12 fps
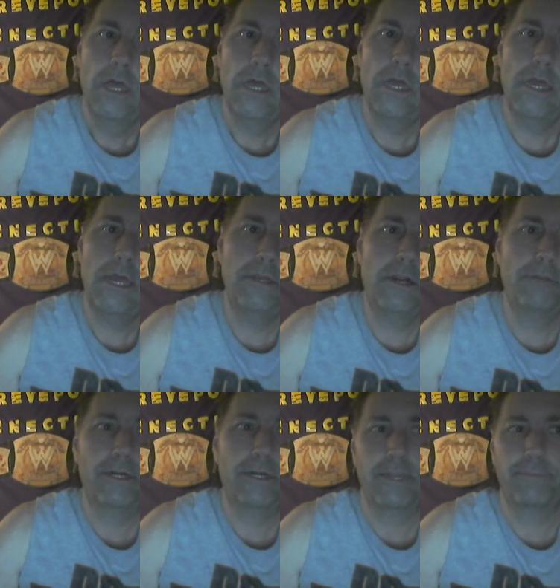And her
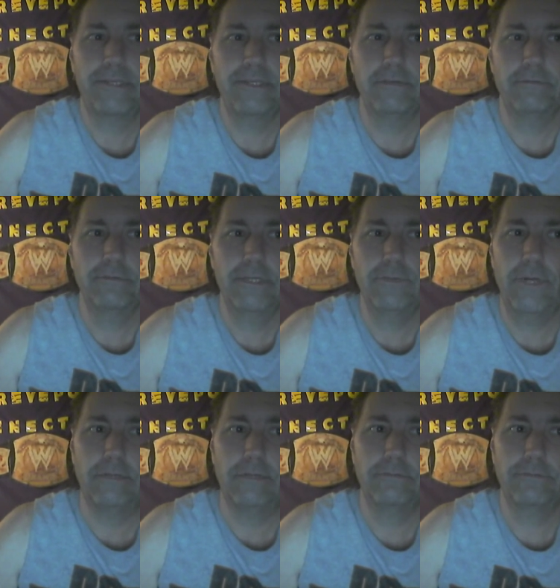birthday present, guess
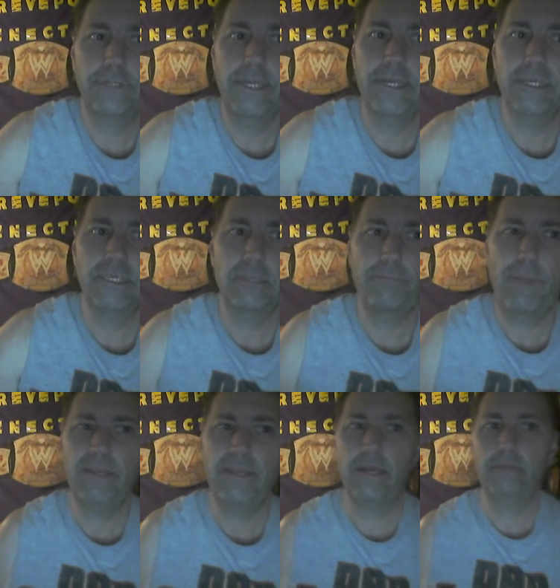what? She gets
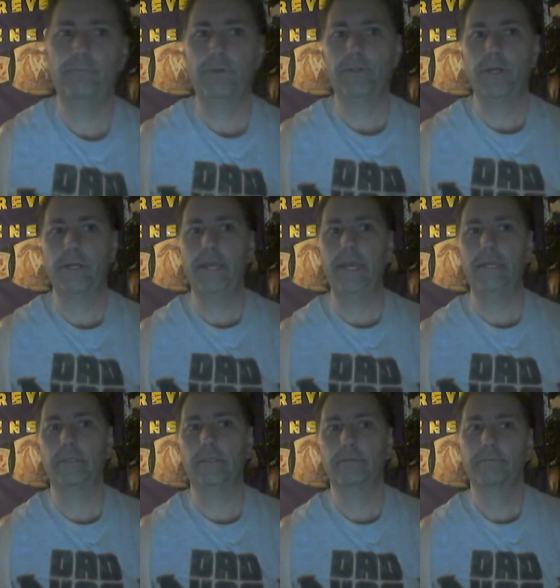suspended for 30
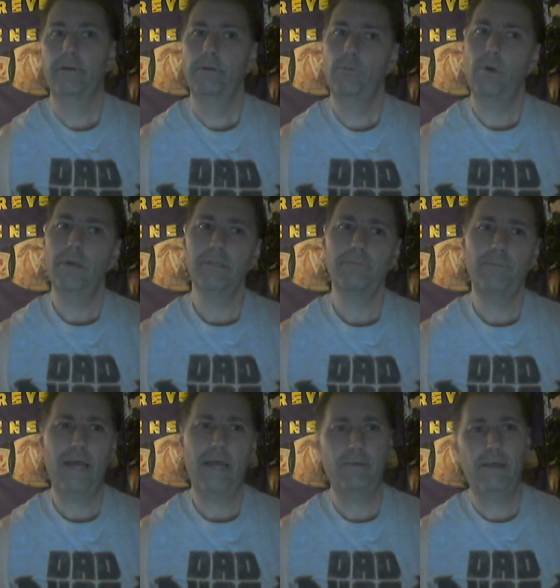days. Well, this
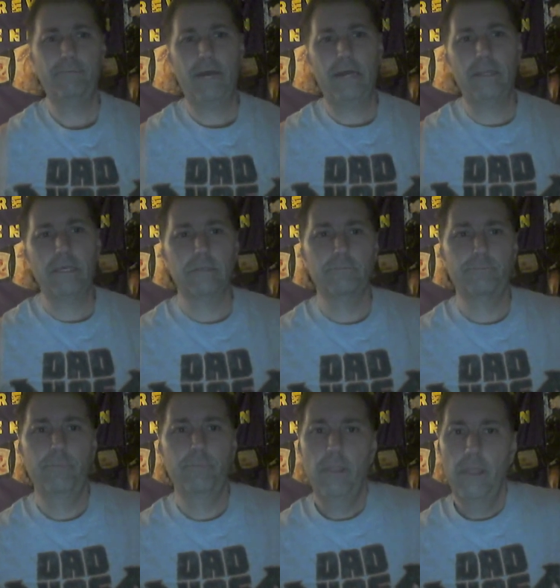uh, violation
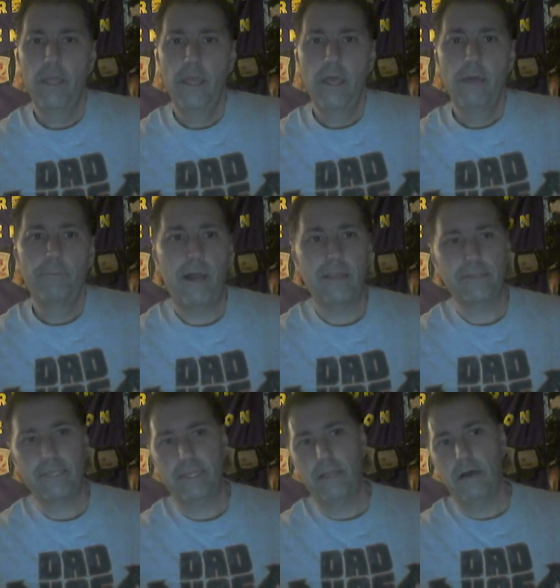
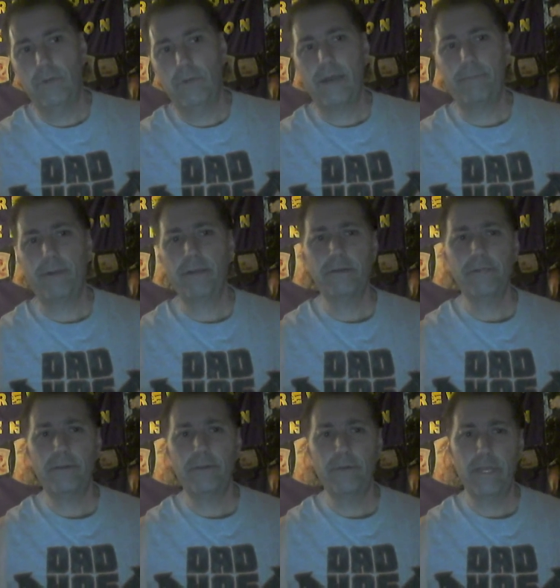policy, along with Alberto
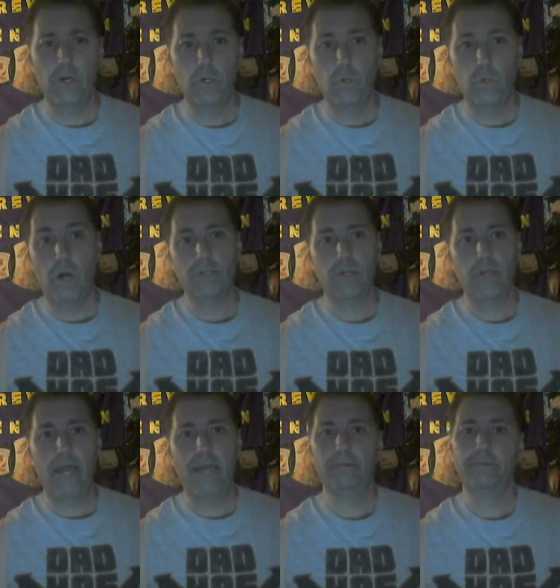Del Rio, who also
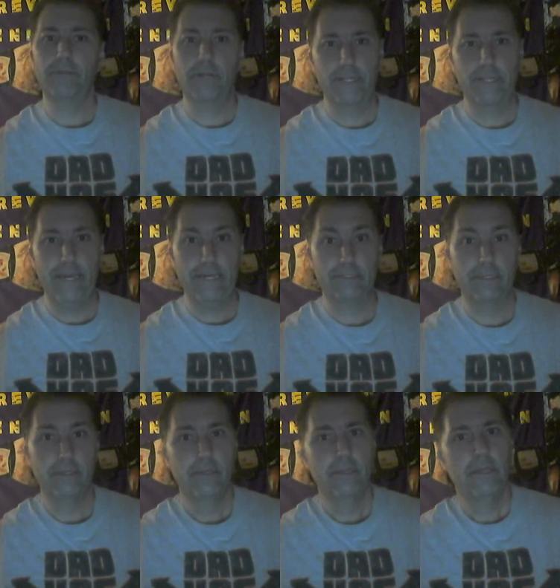got 30 days.
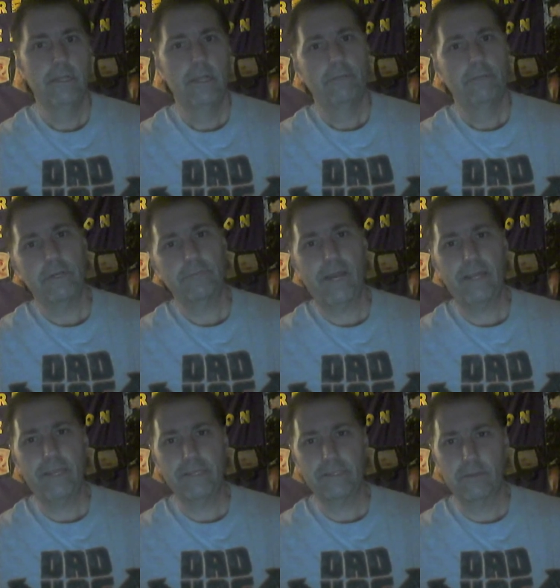First
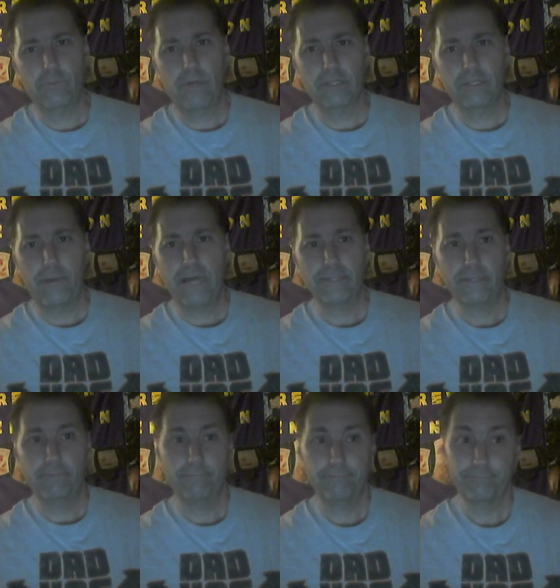violation of the wellness
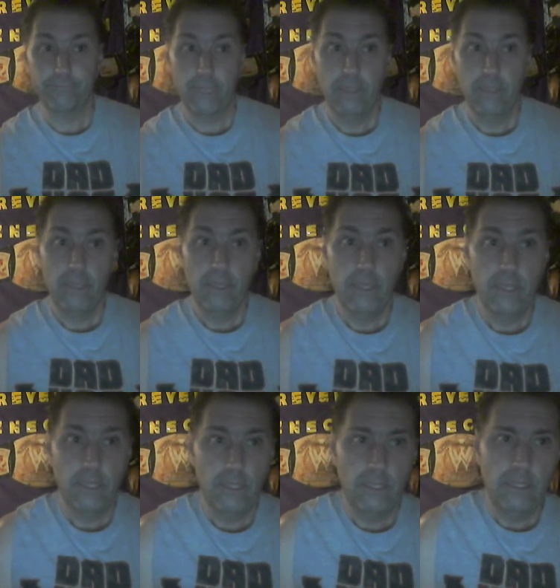policy
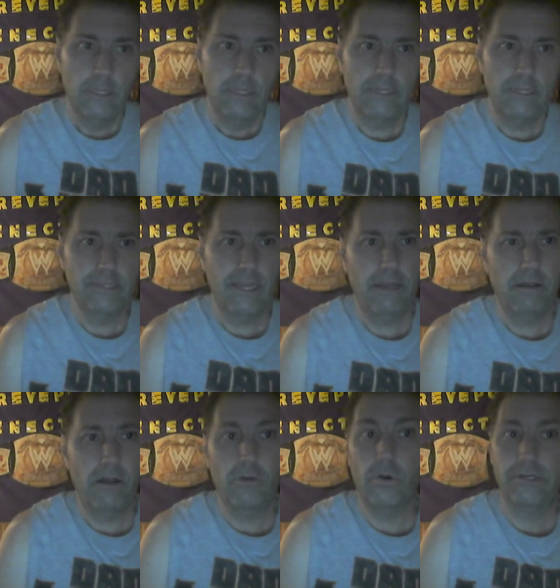as uh,
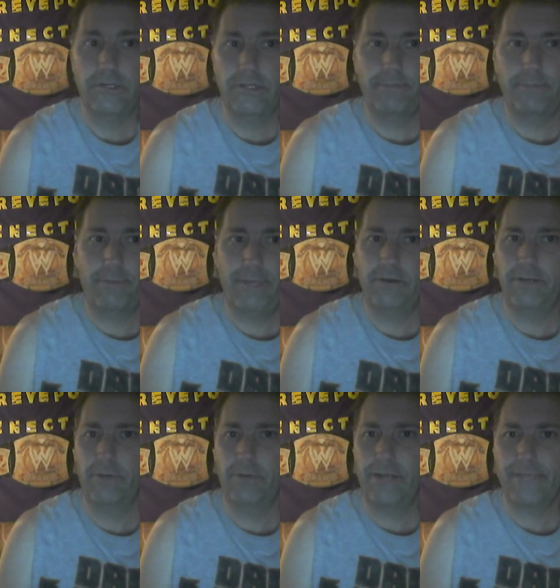according to WWE on
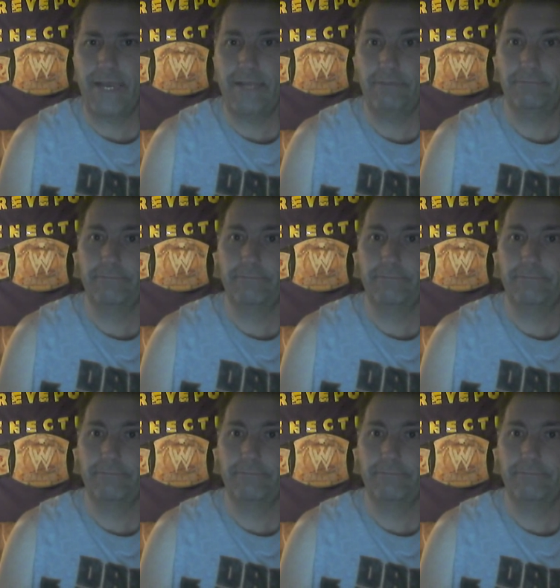their website.